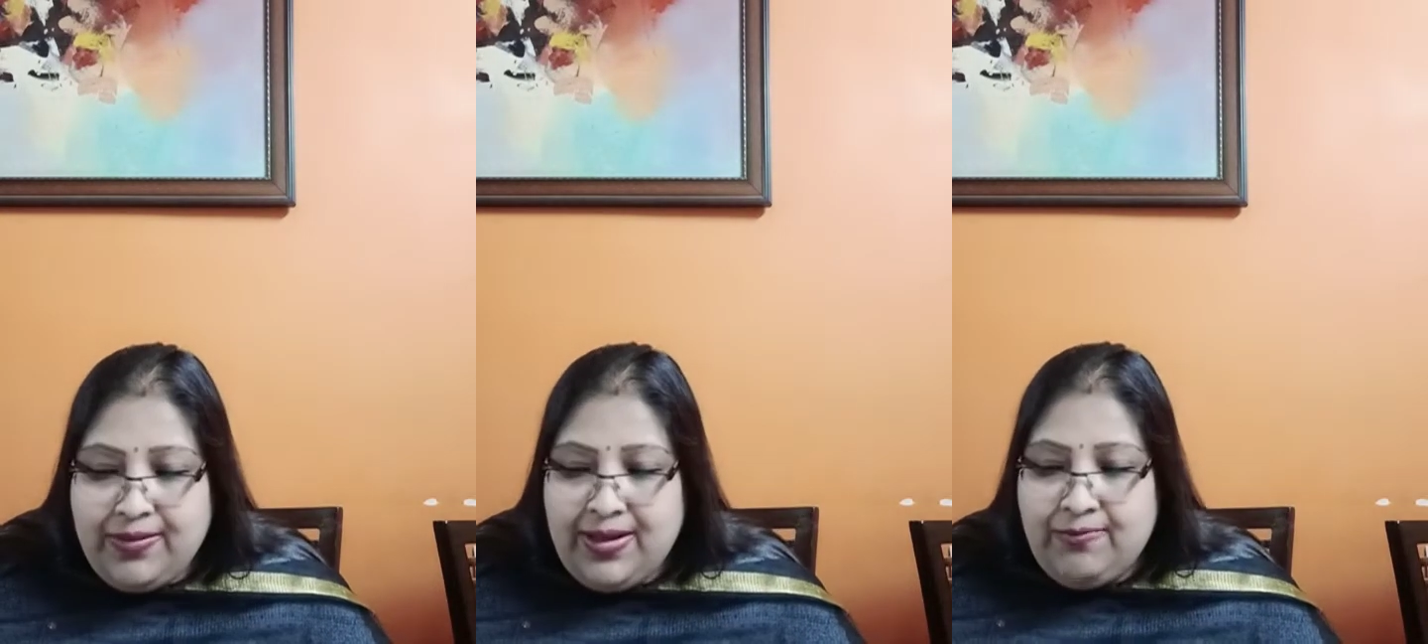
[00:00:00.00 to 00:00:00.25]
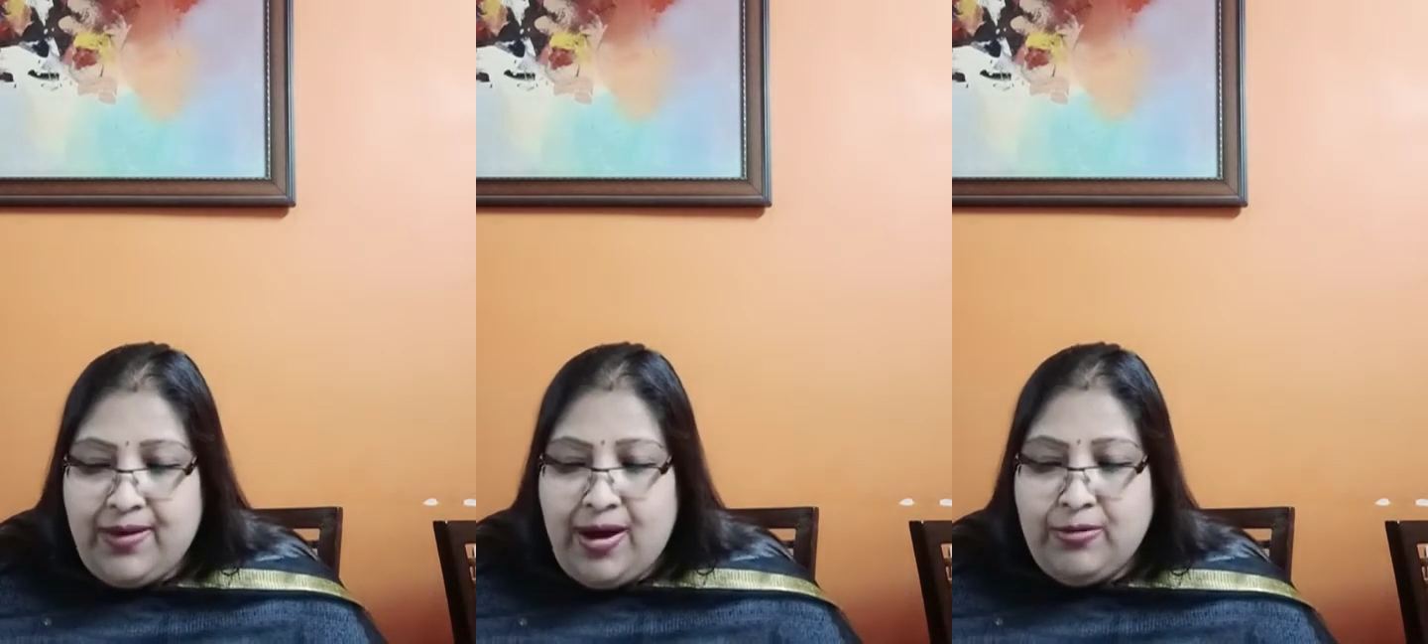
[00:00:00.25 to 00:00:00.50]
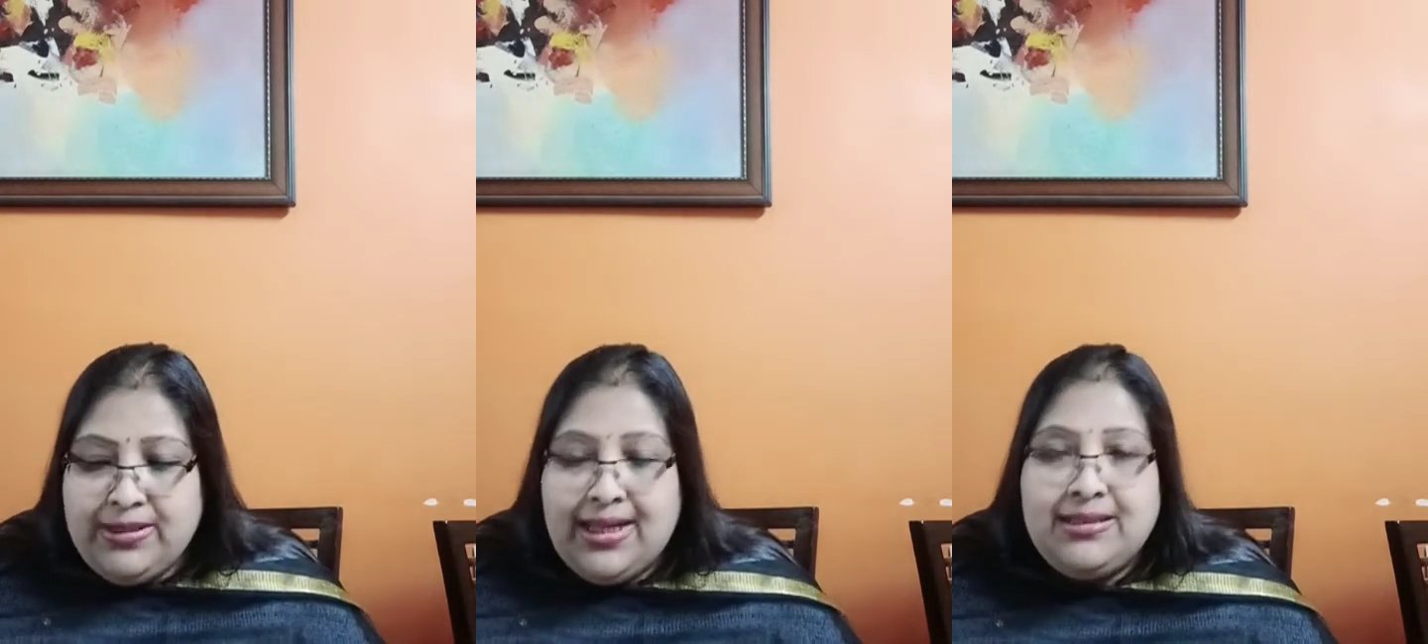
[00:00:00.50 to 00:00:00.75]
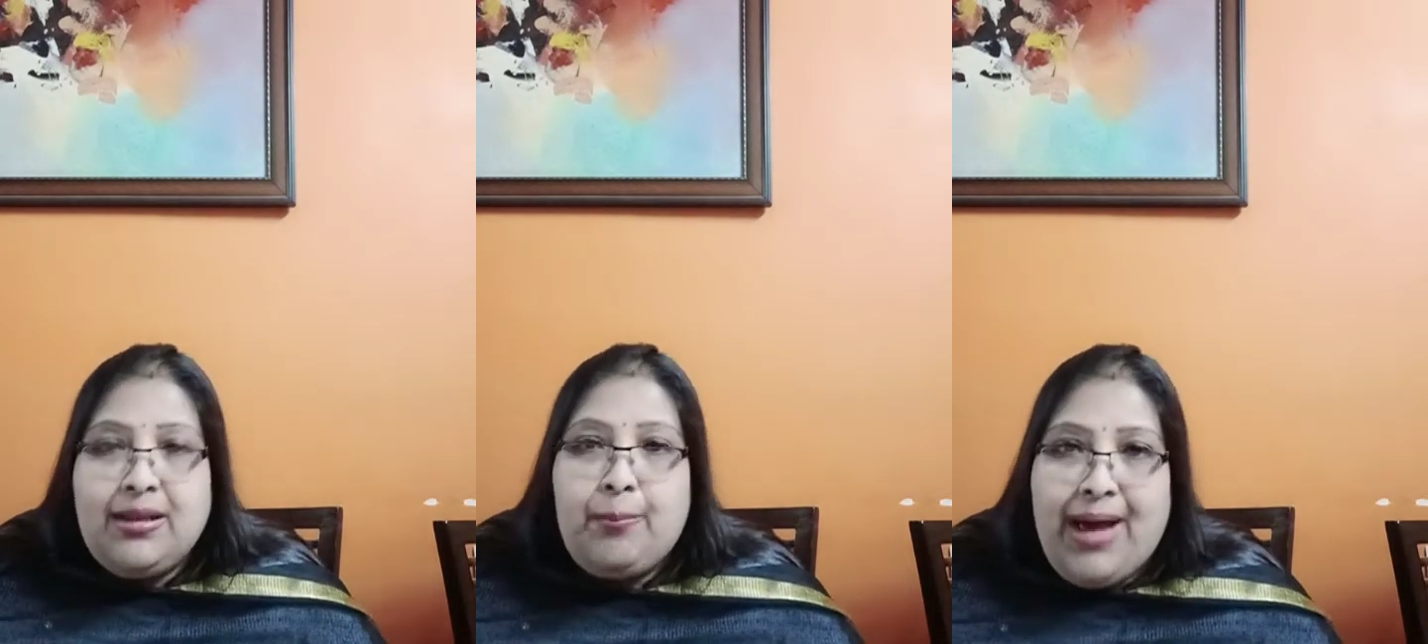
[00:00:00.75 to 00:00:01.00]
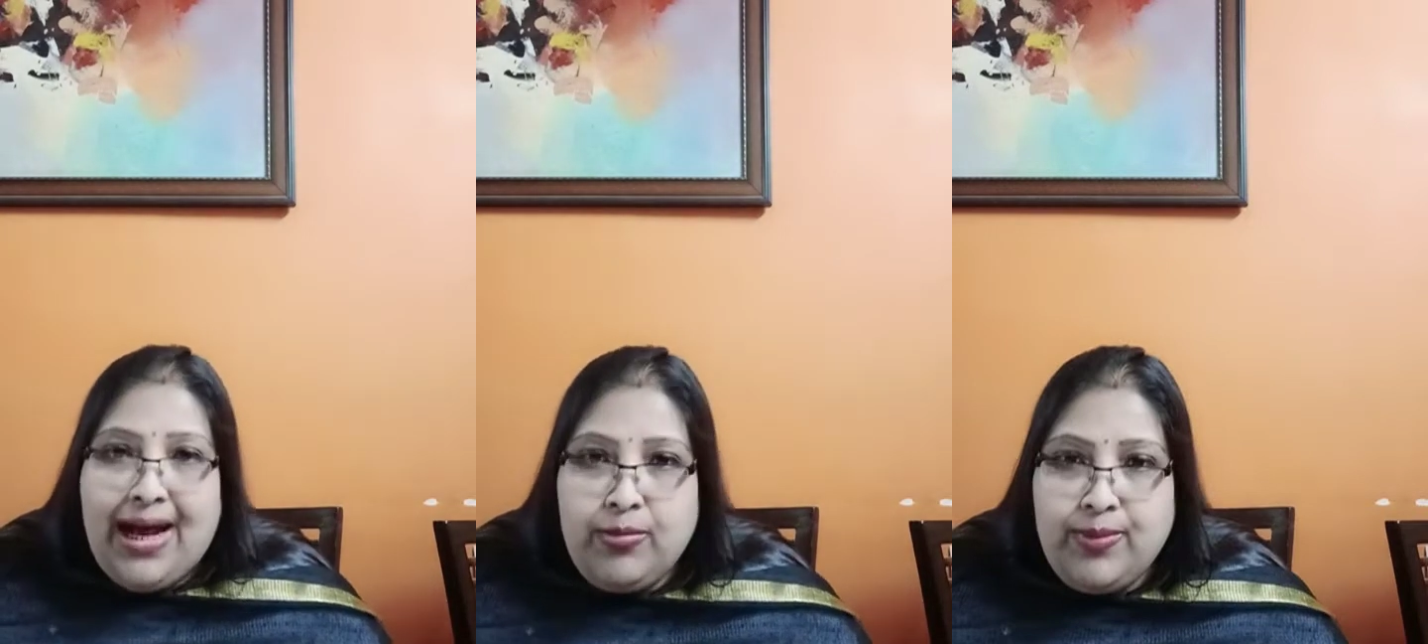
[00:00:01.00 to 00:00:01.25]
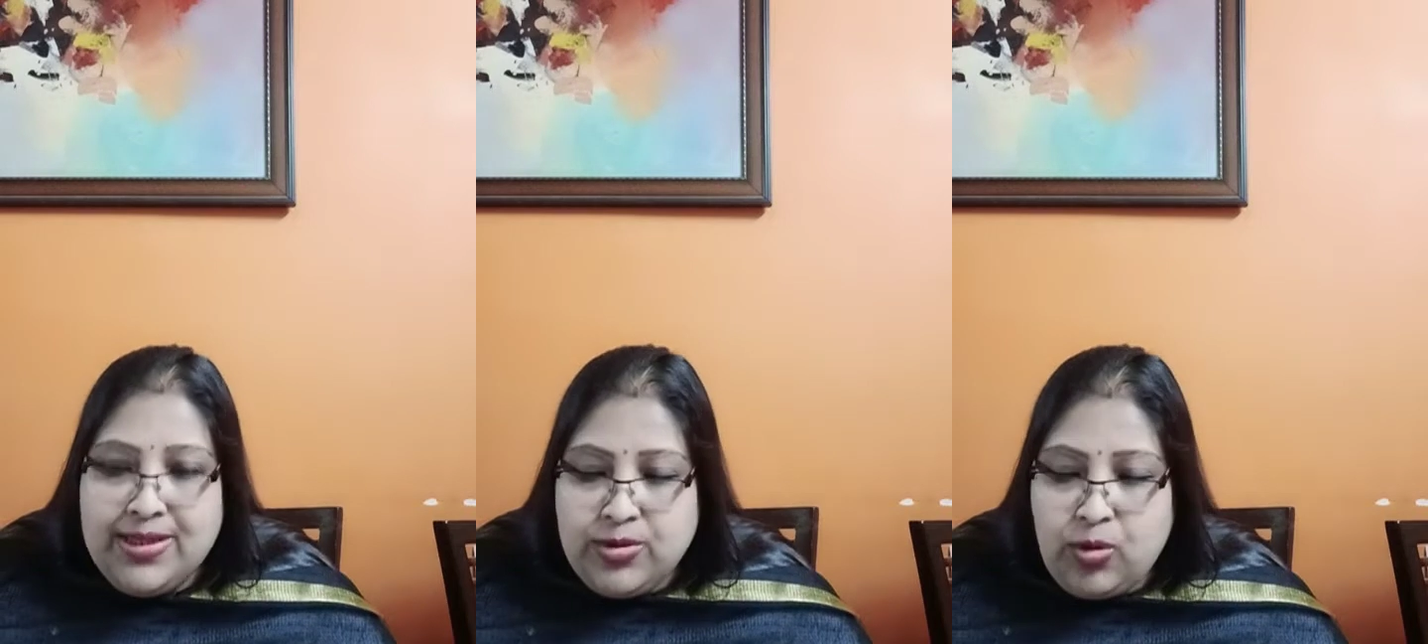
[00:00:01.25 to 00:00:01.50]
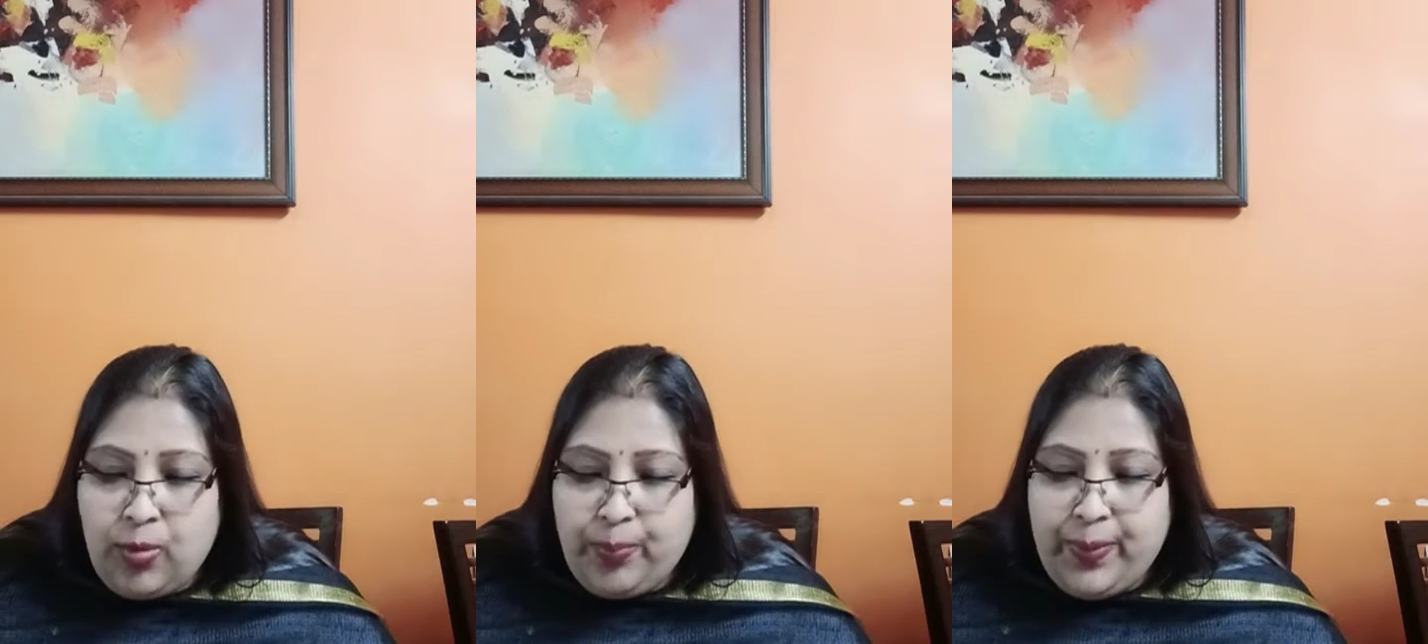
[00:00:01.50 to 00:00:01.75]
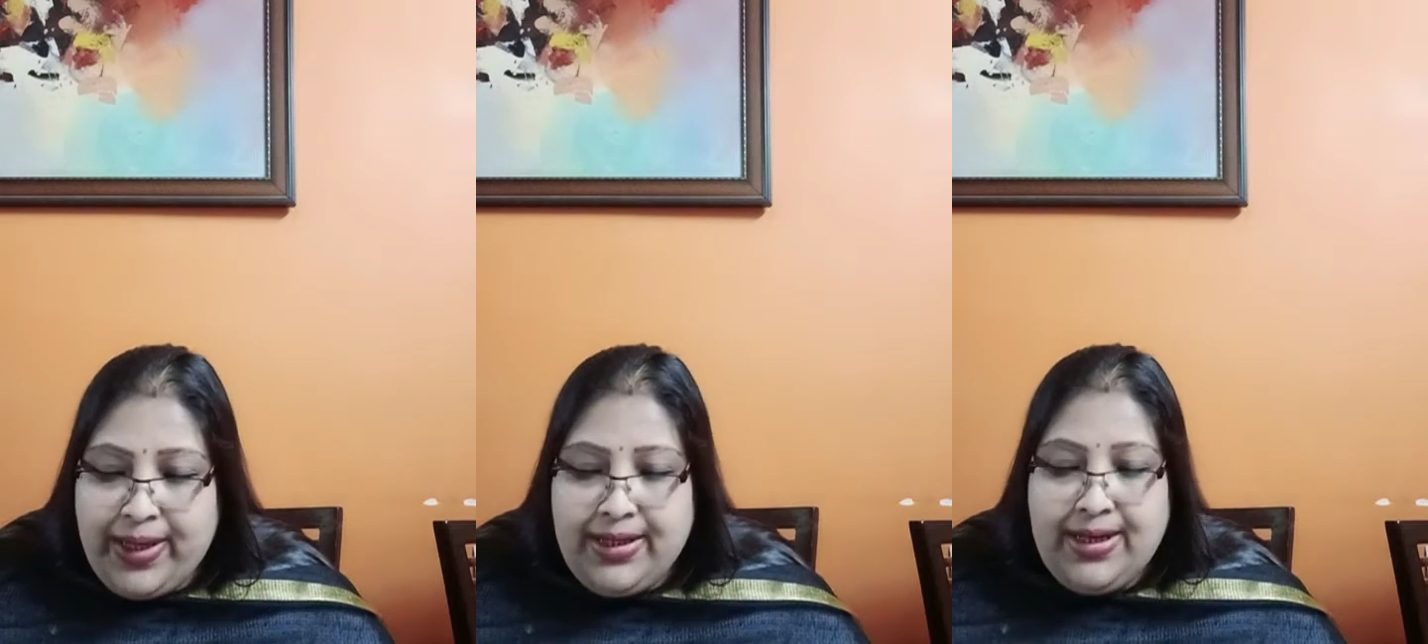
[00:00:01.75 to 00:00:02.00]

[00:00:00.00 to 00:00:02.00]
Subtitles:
He found that the bag was open